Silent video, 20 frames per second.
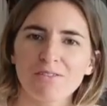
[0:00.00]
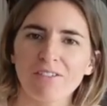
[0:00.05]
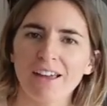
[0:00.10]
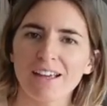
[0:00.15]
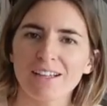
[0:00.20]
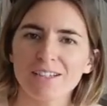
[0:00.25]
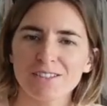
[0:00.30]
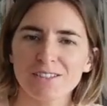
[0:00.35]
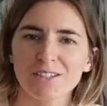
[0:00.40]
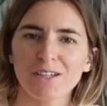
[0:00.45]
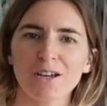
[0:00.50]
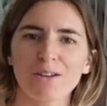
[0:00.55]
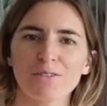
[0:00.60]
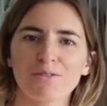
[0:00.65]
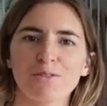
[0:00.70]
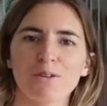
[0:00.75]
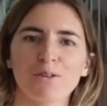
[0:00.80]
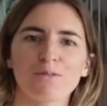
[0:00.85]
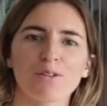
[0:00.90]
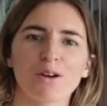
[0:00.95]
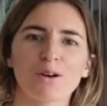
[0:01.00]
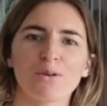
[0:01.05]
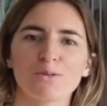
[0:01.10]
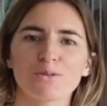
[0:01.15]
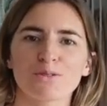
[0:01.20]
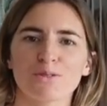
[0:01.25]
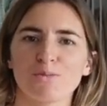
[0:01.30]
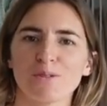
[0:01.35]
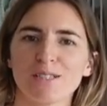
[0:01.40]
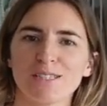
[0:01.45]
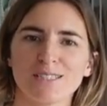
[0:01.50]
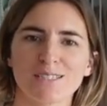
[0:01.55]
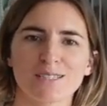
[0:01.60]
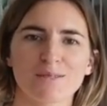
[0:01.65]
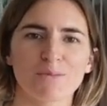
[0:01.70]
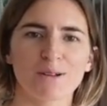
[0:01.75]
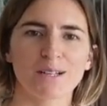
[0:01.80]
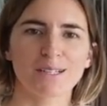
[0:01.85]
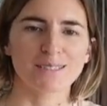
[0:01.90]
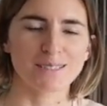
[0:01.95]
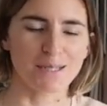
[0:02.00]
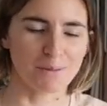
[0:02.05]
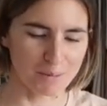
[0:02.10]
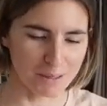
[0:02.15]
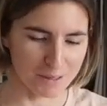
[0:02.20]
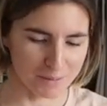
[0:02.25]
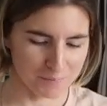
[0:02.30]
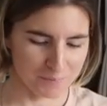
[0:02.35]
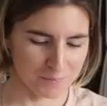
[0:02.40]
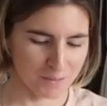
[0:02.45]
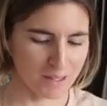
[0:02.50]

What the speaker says: phase you go through of like autumn, winter, spring, summer.